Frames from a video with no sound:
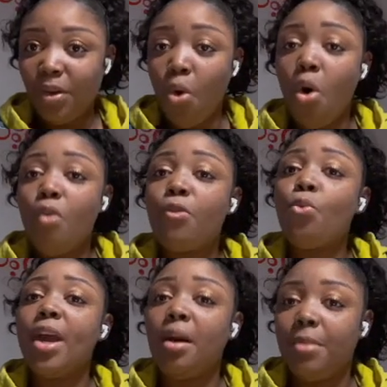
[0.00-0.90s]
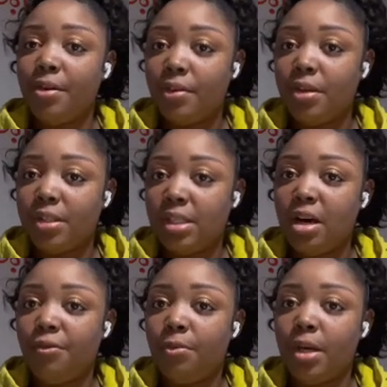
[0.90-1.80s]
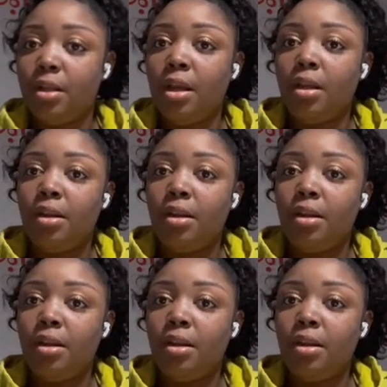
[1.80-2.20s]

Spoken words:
or overwhelm yourself with